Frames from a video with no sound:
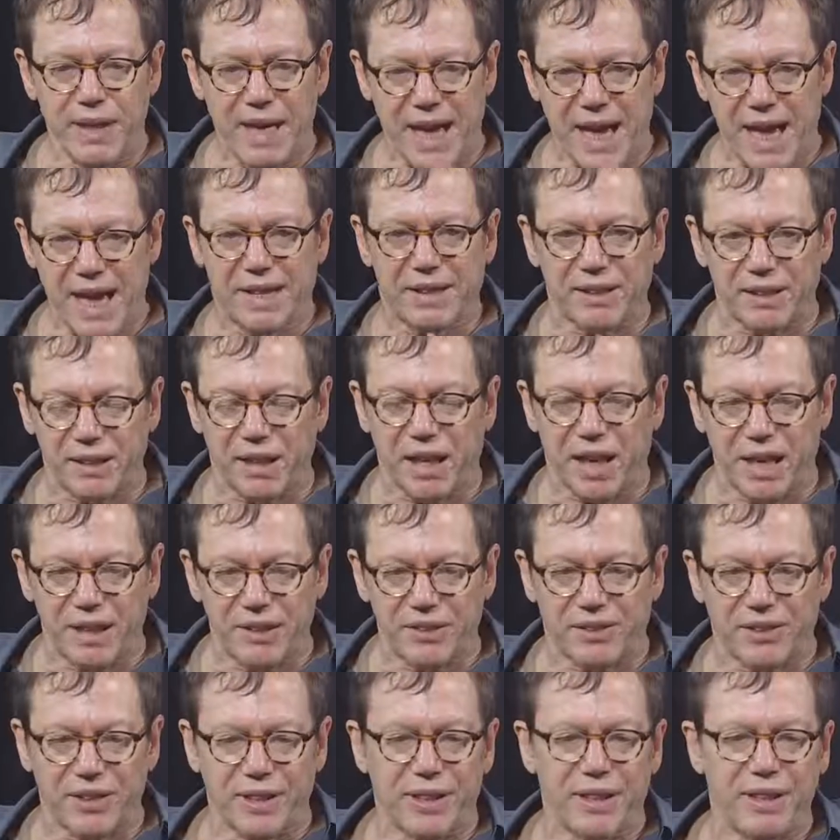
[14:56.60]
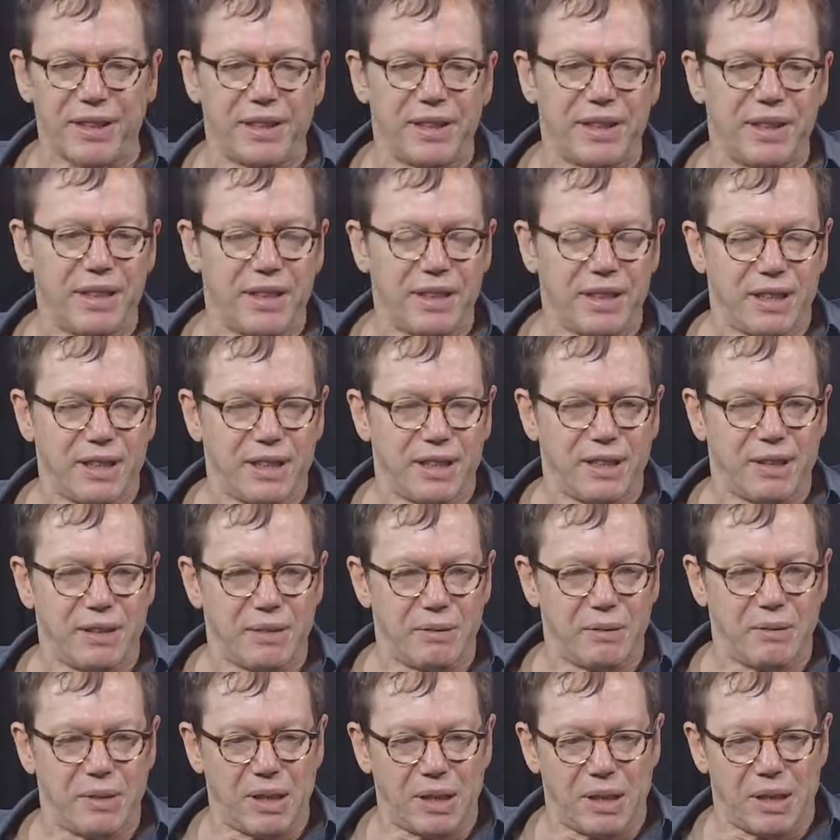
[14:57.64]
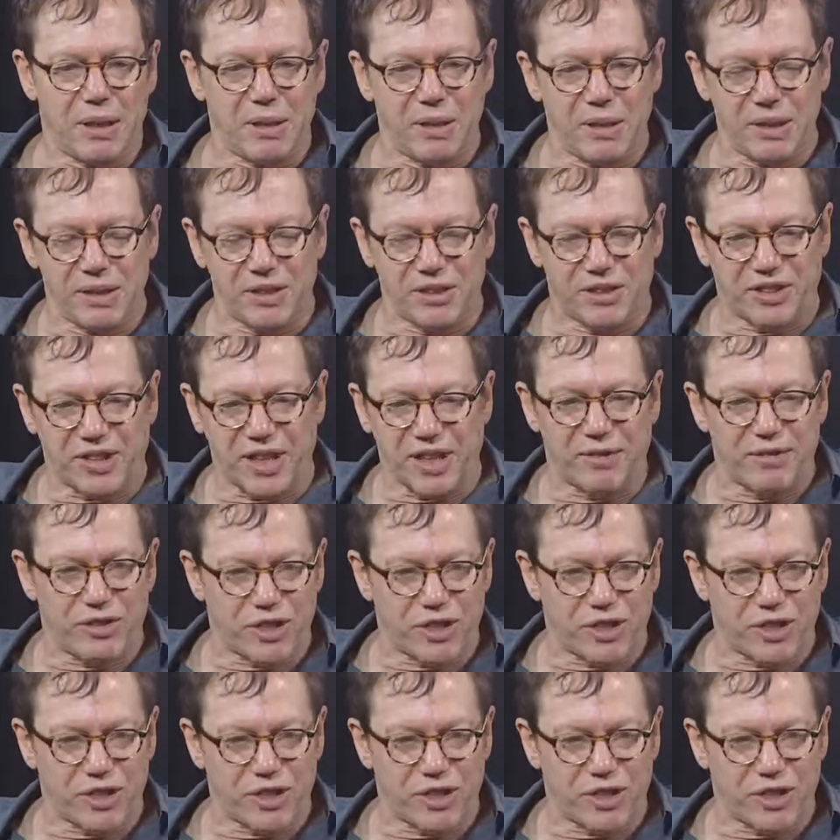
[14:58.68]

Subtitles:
analyzing instead